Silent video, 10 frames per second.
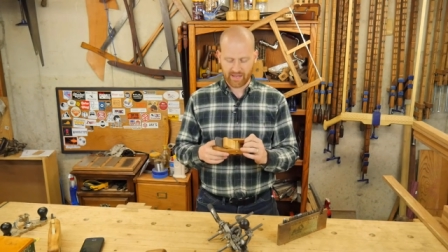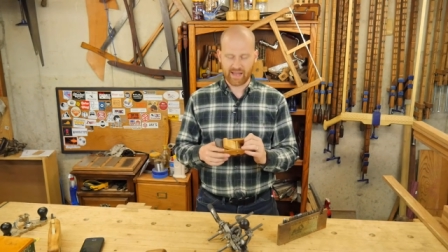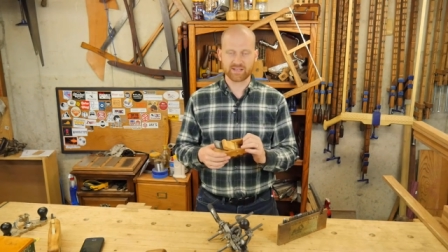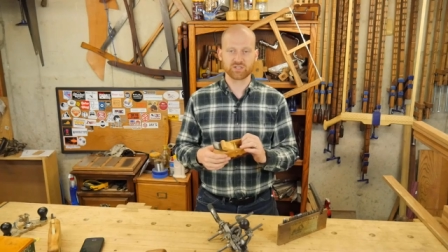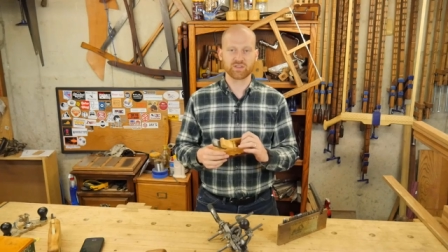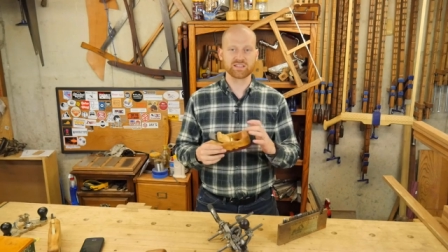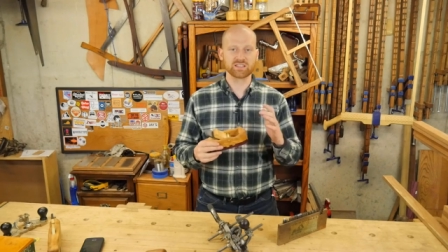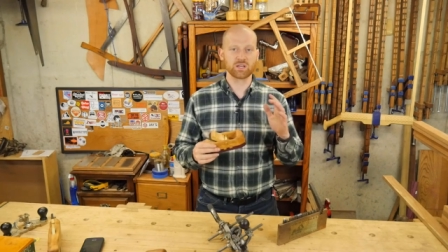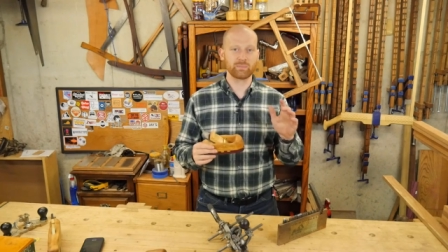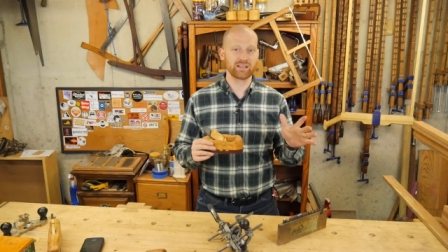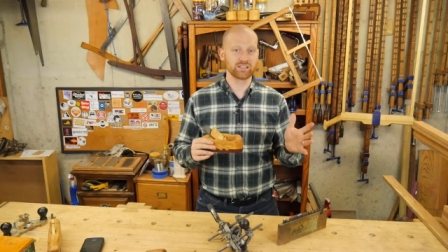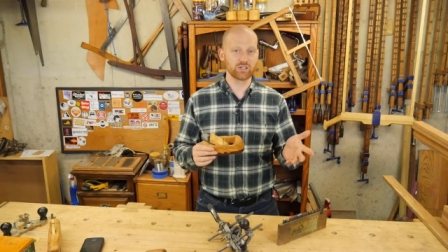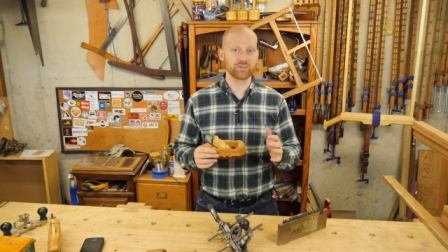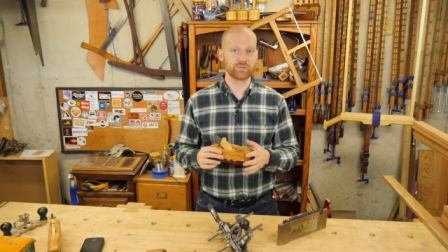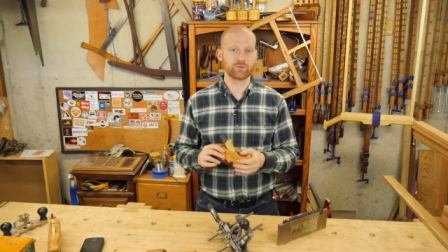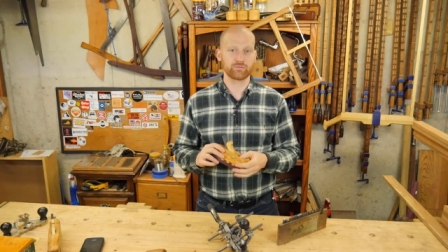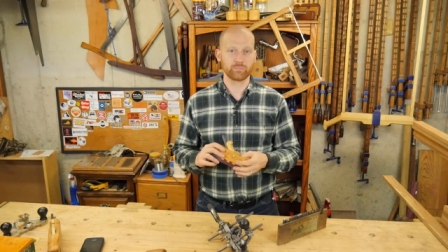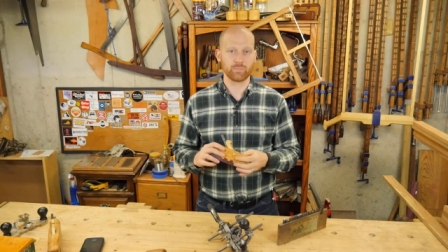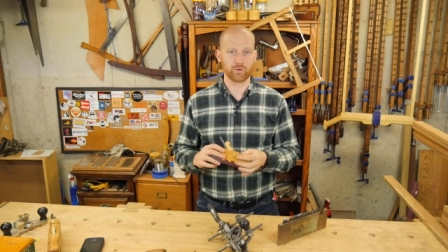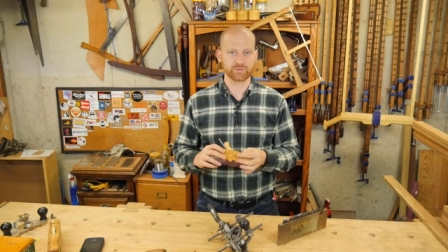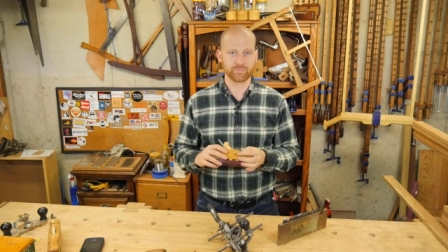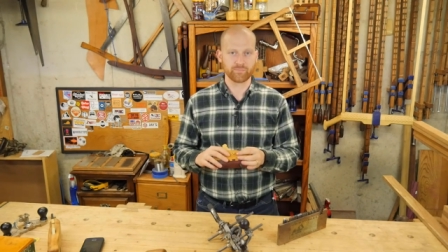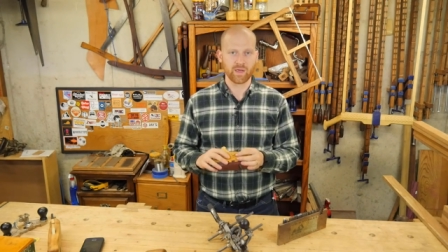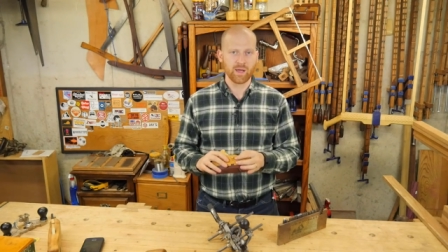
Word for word: And so this is going to be a little different from most.